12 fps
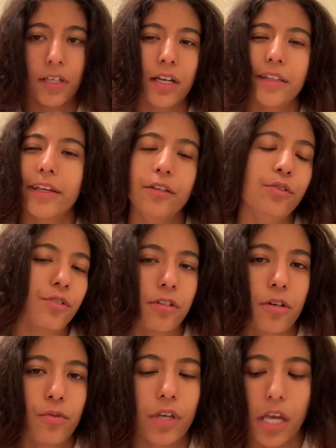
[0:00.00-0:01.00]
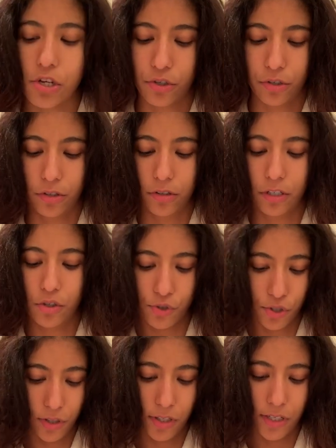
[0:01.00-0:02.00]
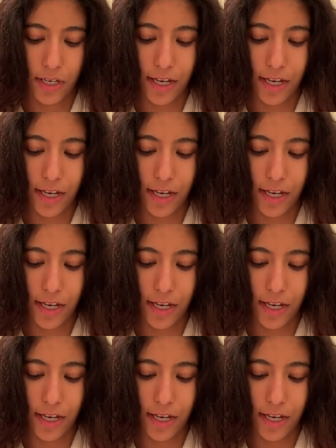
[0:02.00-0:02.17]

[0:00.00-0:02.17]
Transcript: And I use it occasionally. Usually,